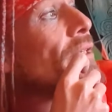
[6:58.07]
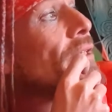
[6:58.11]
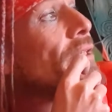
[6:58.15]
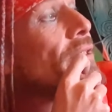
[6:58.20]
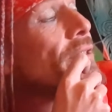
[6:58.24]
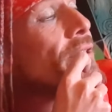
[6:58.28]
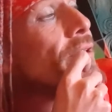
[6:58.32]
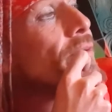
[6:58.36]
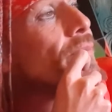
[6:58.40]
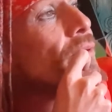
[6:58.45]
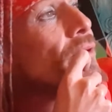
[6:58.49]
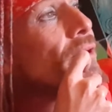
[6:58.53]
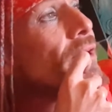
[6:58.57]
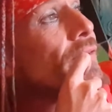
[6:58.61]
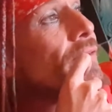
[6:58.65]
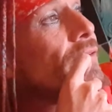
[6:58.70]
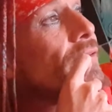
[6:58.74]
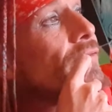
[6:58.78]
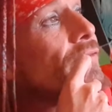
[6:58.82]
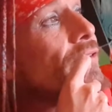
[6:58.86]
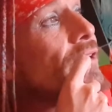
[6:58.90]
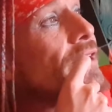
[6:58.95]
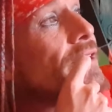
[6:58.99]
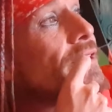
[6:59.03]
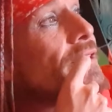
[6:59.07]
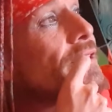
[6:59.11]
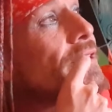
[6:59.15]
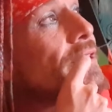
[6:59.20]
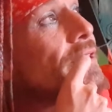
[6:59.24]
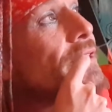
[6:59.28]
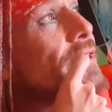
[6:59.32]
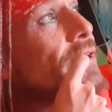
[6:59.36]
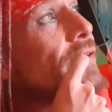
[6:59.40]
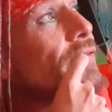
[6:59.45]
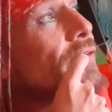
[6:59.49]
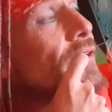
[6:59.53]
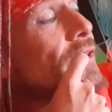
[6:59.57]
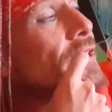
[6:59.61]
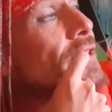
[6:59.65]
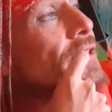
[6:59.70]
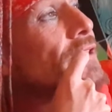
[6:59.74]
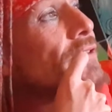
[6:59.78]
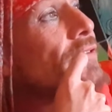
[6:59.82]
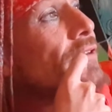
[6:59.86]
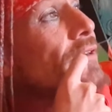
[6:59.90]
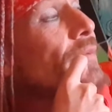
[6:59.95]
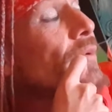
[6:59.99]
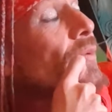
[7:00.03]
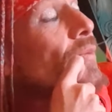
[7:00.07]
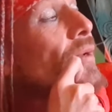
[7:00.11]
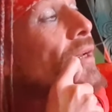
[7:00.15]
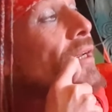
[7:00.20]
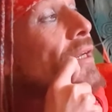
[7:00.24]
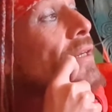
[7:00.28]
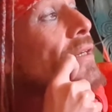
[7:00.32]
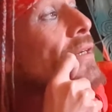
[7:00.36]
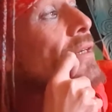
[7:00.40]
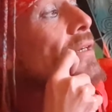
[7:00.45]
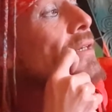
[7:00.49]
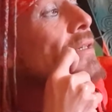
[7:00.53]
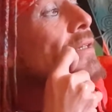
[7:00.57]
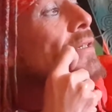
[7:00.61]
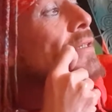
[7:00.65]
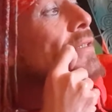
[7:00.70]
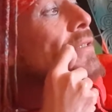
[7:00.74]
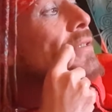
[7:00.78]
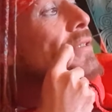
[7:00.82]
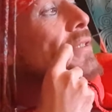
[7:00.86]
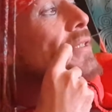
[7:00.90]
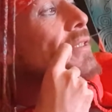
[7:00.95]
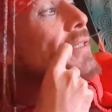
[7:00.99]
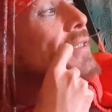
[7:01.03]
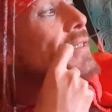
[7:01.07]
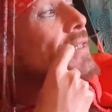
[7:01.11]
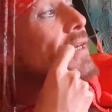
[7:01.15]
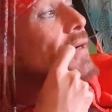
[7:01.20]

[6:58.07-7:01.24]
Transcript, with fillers: There's no point having friends because they'll fucking scream at me. This is